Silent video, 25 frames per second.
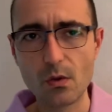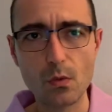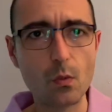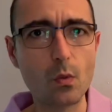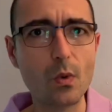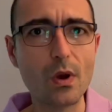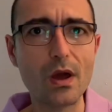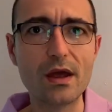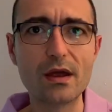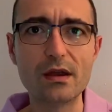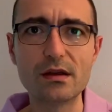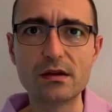
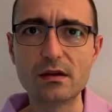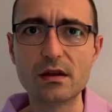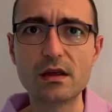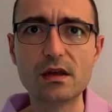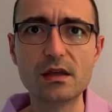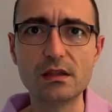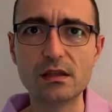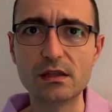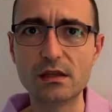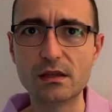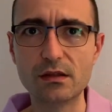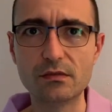where
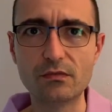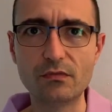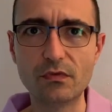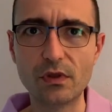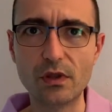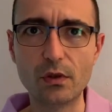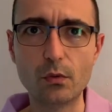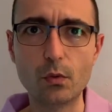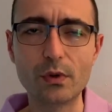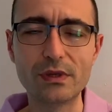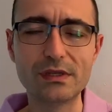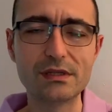the
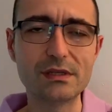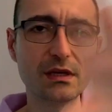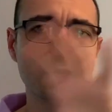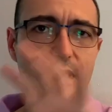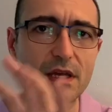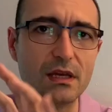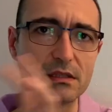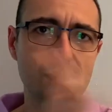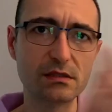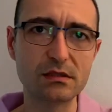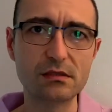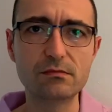fluid
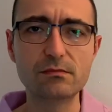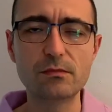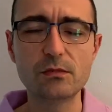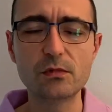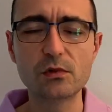is.